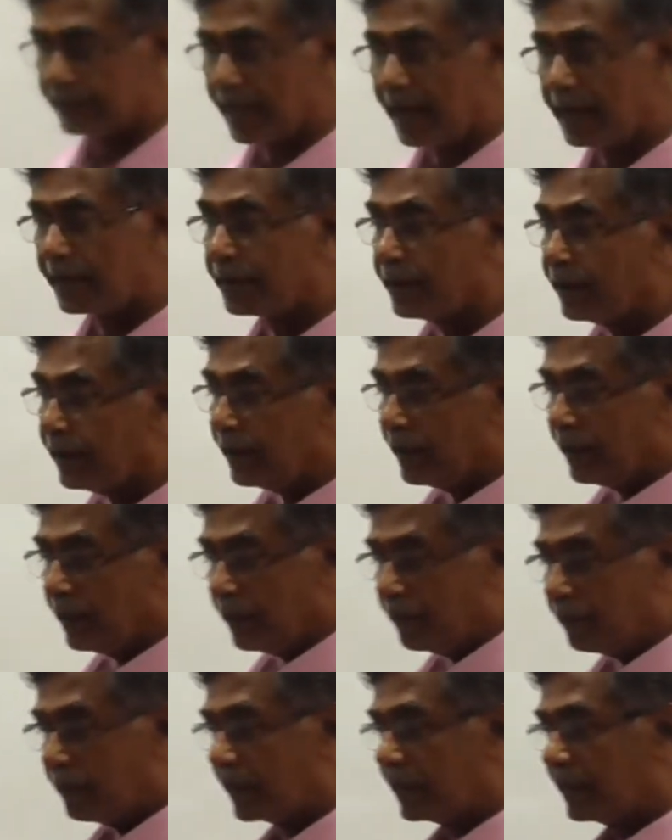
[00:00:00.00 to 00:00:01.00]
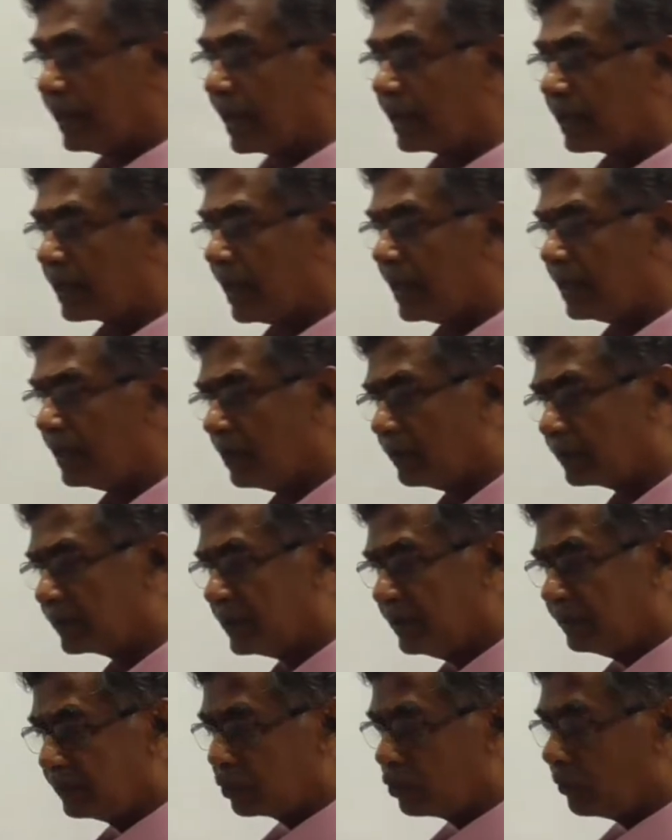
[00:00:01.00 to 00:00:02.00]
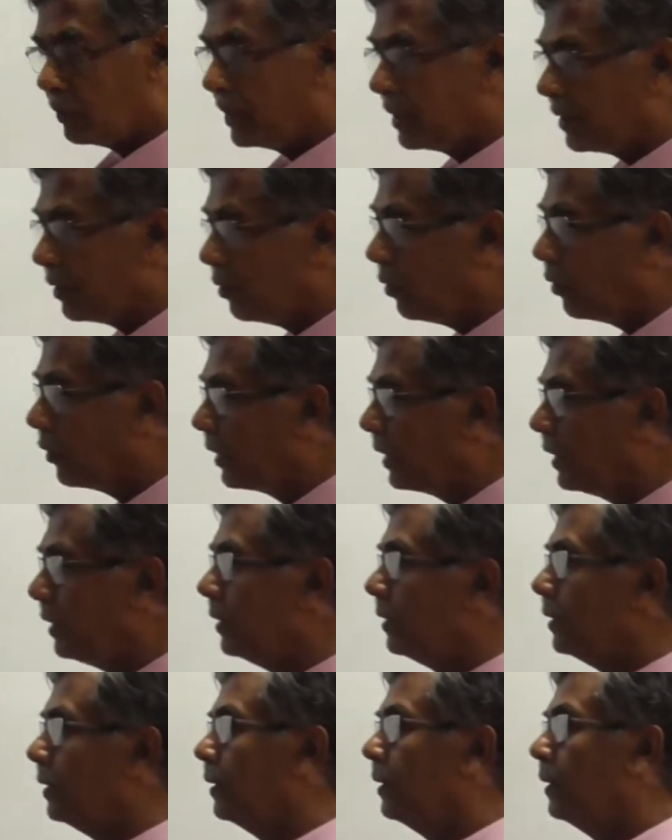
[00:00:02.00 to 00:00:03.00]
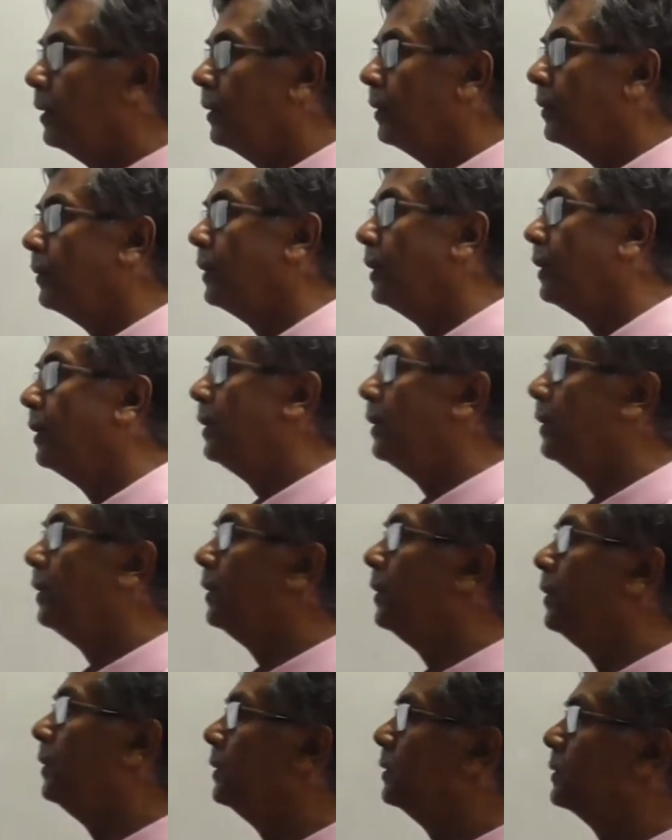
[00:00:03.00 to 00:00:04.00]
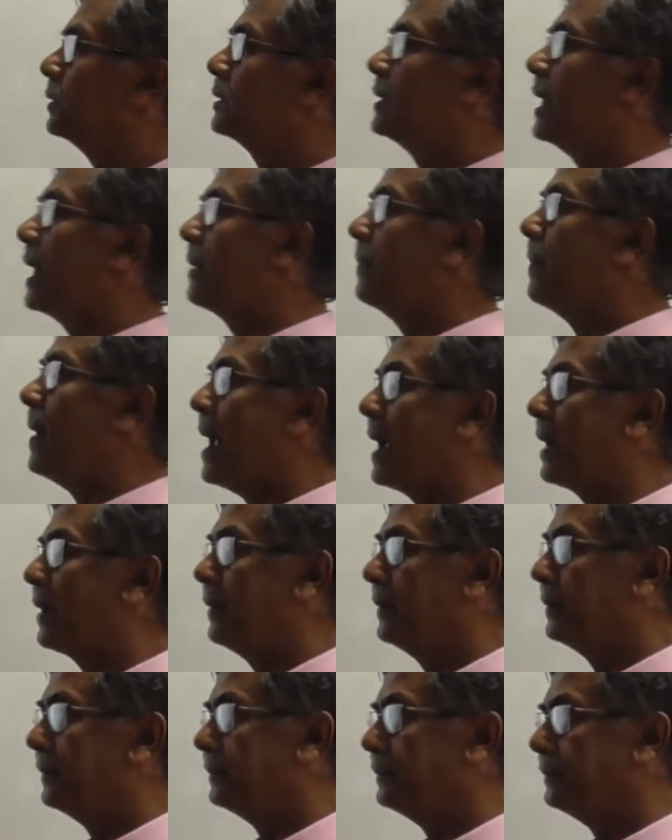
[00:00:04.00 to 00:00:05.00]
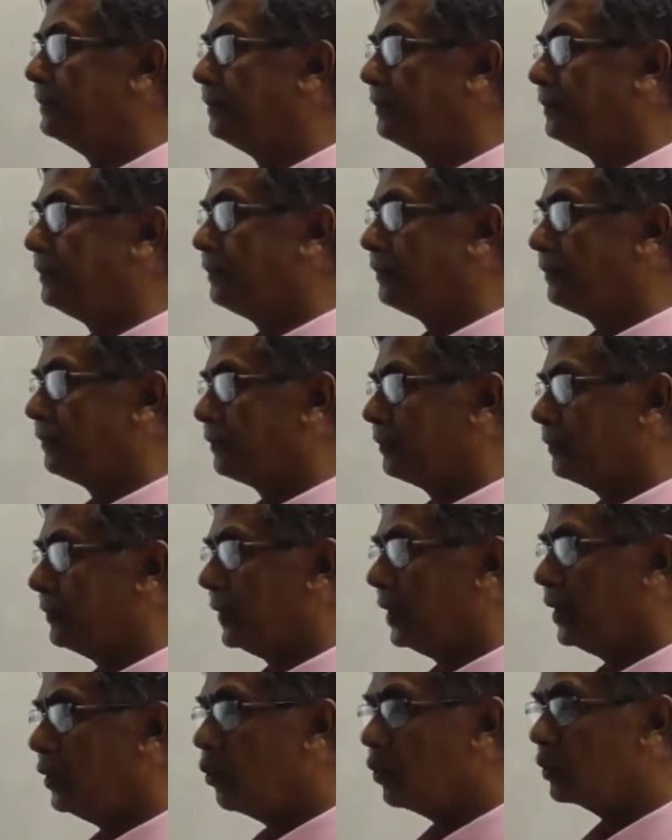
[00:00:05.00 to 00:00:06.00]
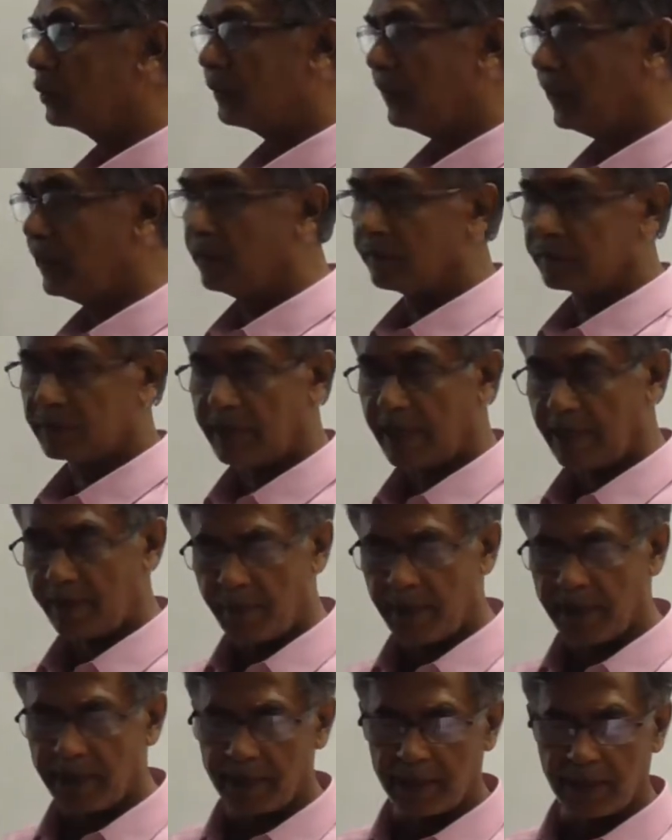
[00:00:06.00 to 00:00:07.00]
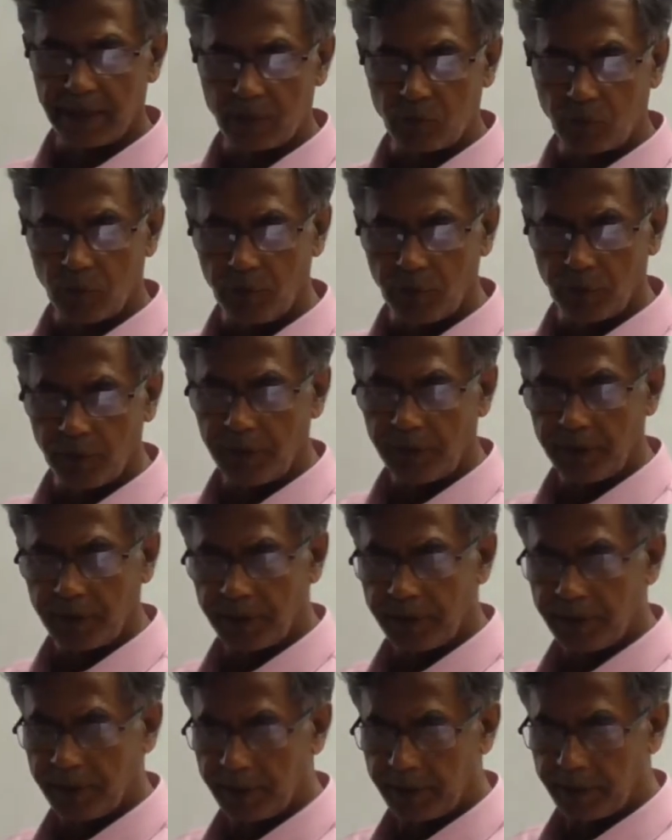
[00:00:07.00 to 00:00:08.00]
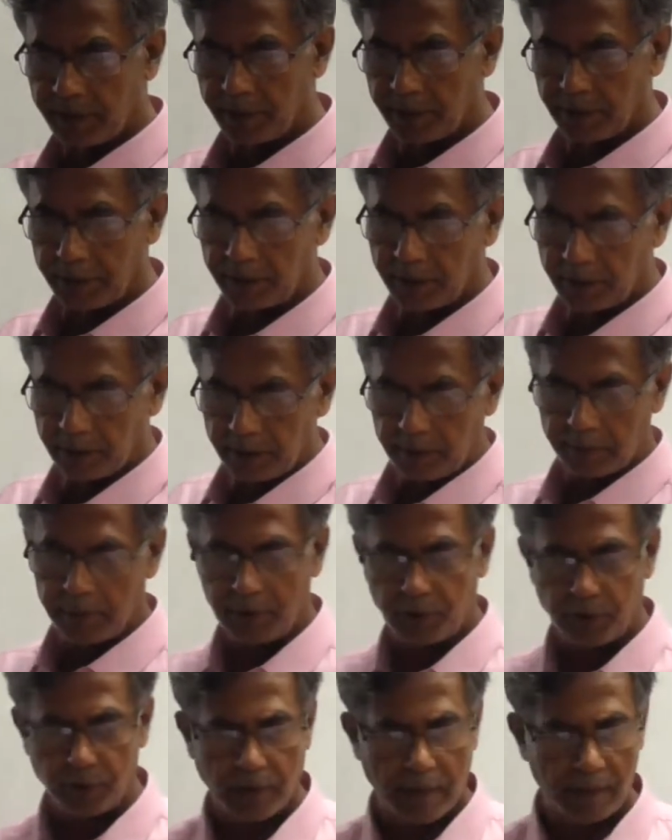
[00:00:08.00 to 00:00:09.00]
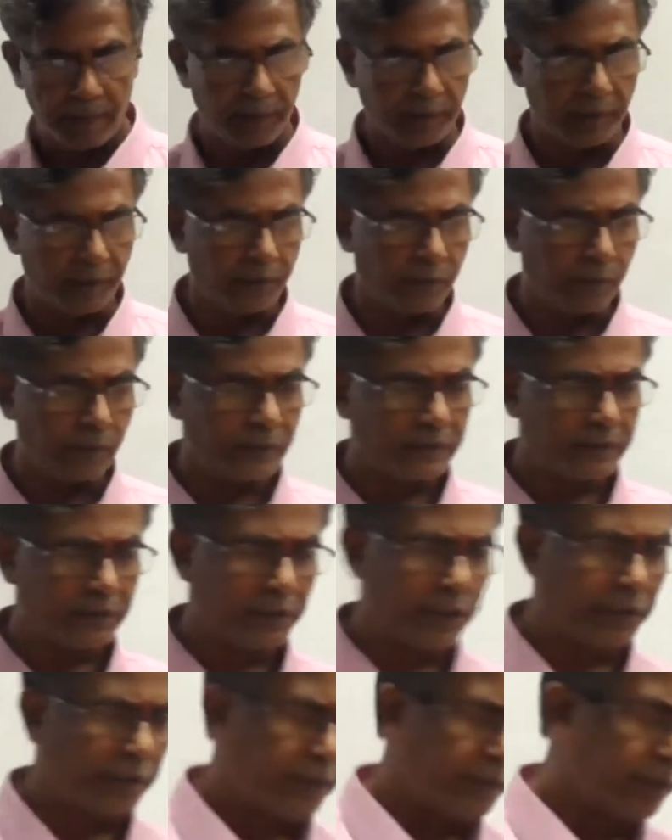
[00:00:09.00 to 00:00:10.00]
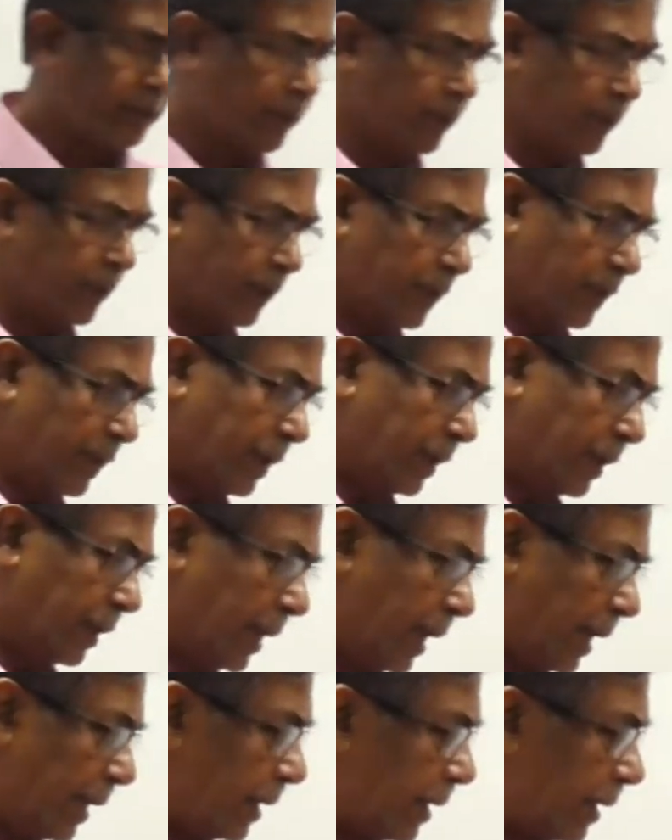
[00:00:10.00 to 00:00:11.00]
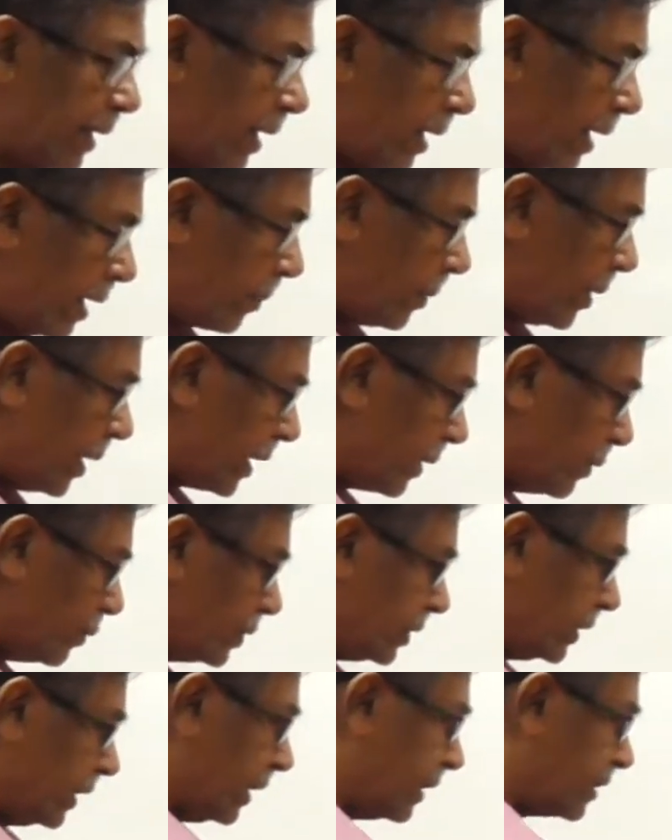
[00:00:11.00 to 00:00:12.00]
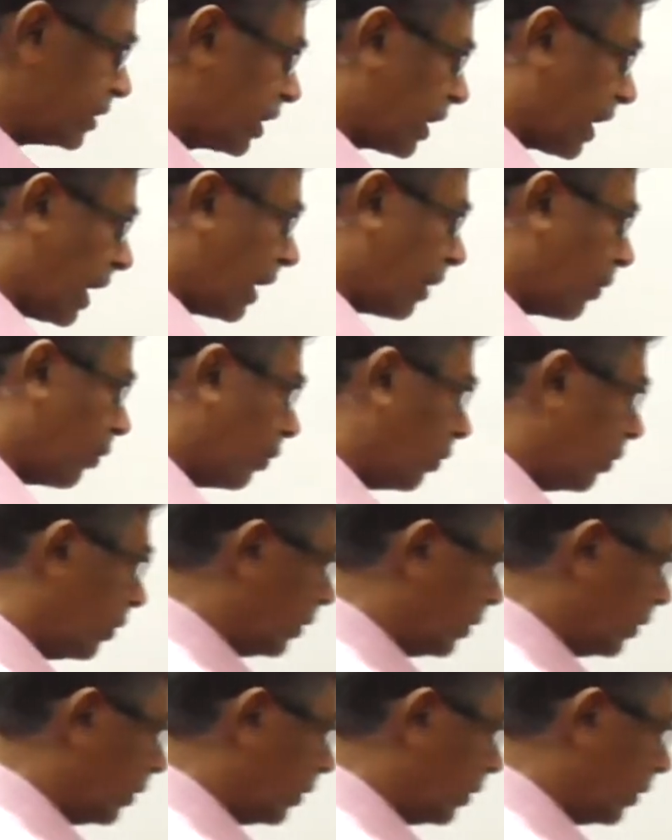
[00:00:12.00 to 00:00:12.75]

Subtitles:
that. But that kind of seems to be ignoring the StatMath, huge field of StatMath. And I told you in a major American university like Harvard, UCLA, Chicago,